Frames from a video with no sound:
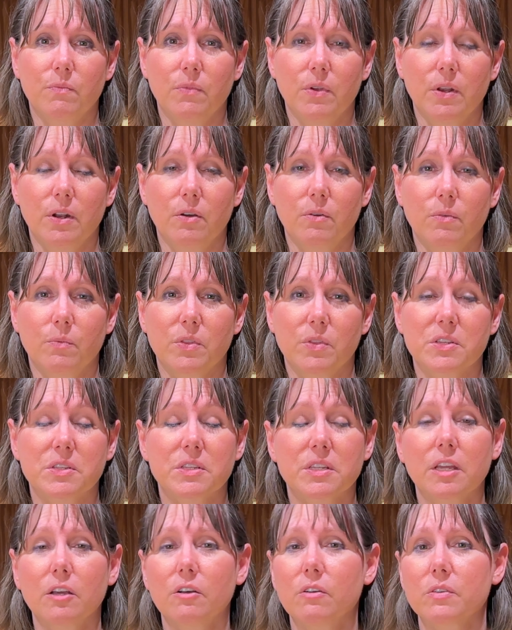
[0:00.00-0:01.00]
you know, the
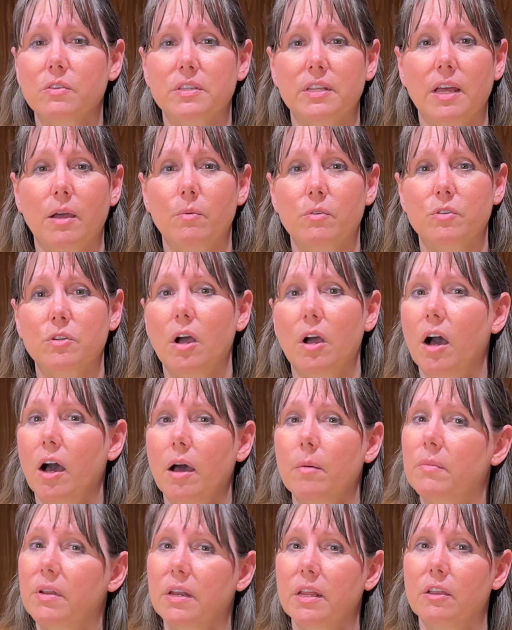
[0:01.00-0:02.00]
skills that were
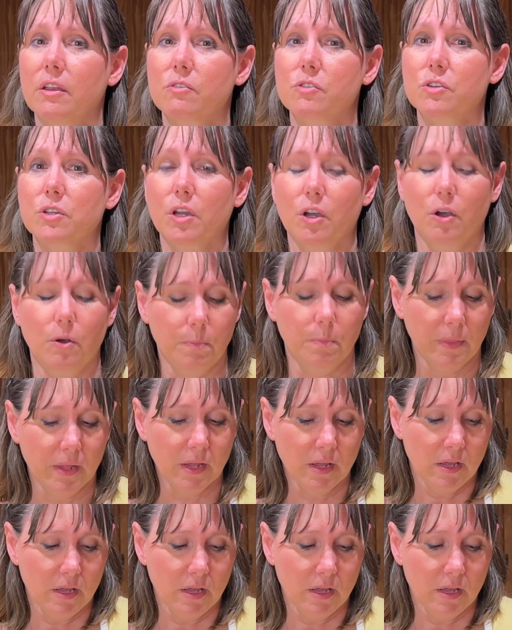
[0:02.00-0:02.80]
taught many years ago.